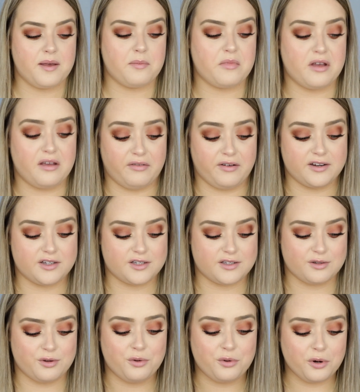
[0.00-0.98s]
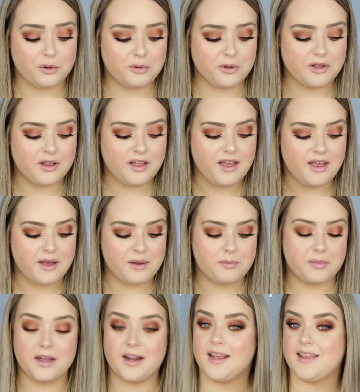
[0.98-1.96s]
My French is horrible,
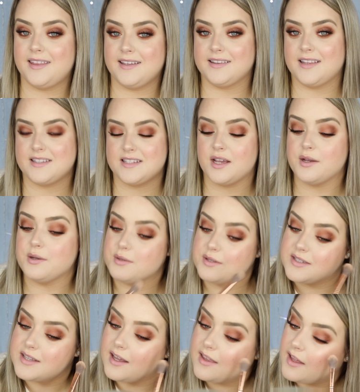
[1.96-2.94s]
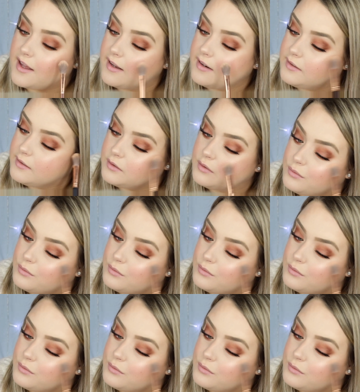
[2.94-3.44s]
but I think that's how you say that.